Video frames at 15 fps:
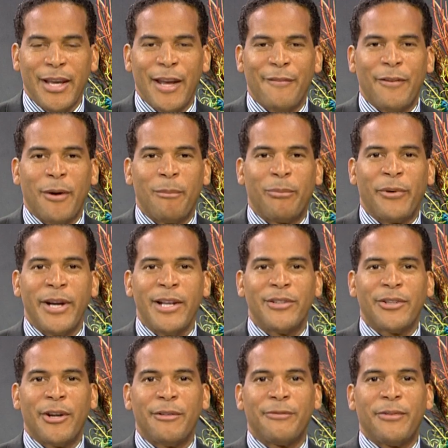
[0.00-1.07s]
If our
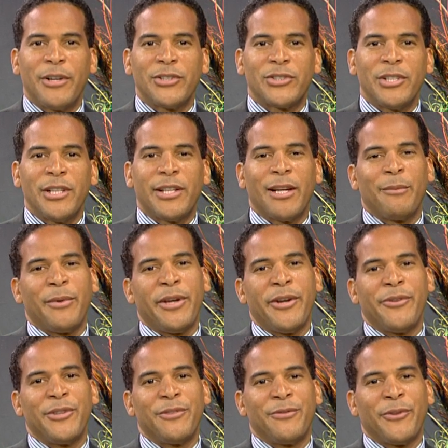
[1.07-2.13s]
brains aren't functioning, can we
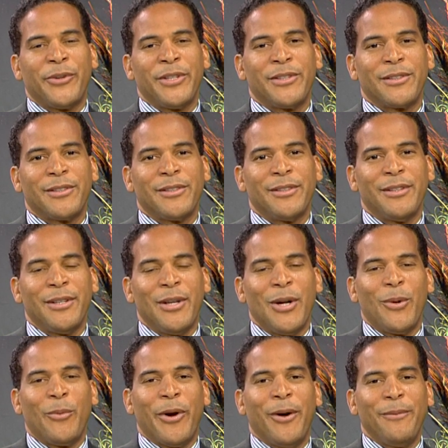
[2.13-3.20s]
hear his voice?
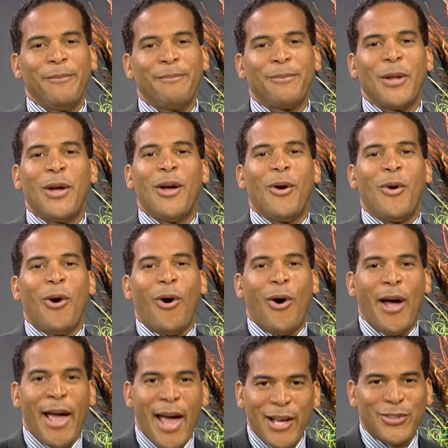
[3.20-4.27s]
Well,
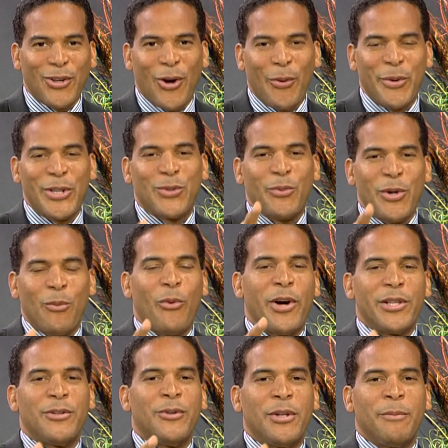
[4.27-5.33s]
as always, we
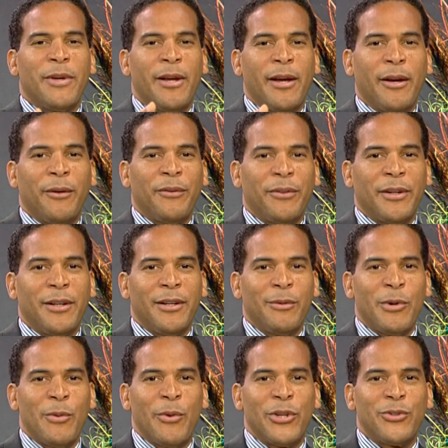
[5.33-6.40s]
want you to be healthy.
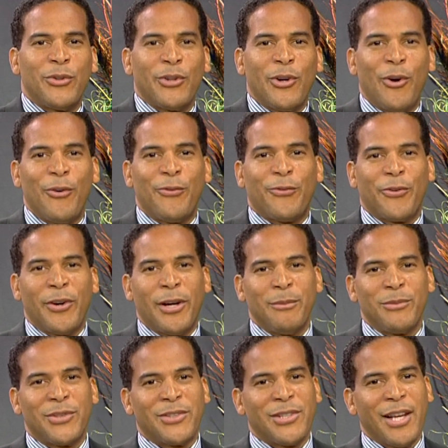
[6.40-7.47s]
We want you to go
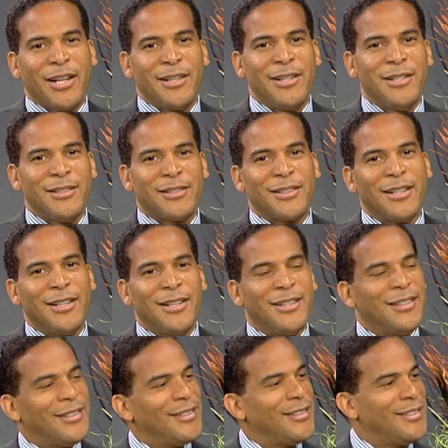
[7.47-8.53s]
from sickness
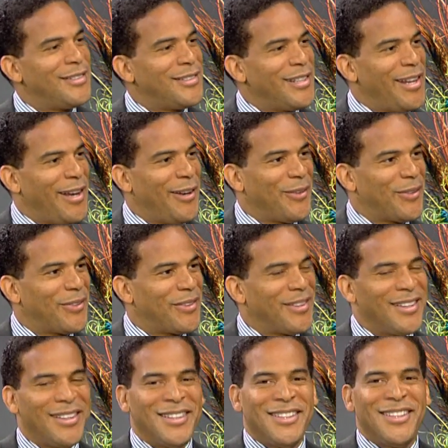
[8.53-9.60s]
to health.
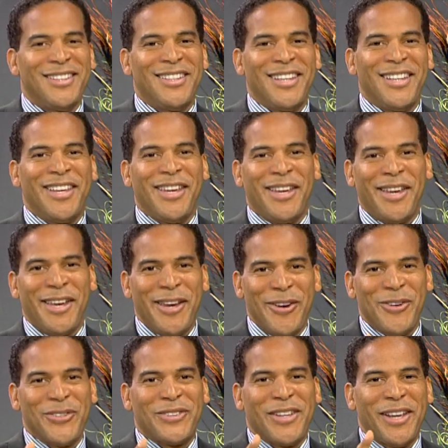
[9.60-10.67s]
Mm-hmm.
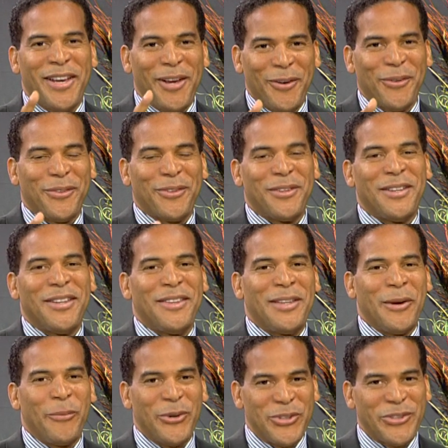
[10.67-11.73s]
Here's the health
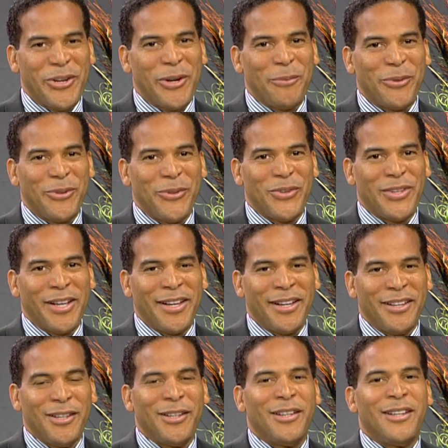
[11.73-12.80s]
that we're sharing with you
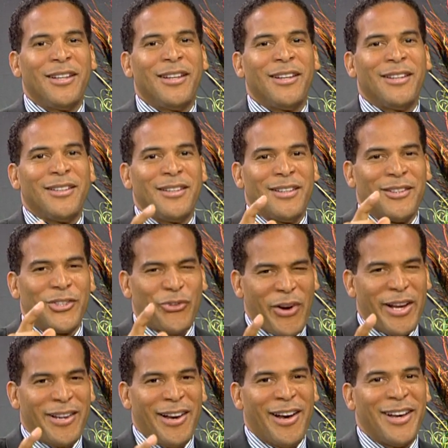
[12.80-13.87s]
today.
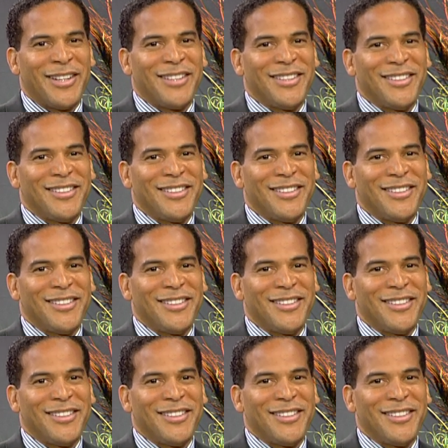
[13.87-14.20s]
Try God.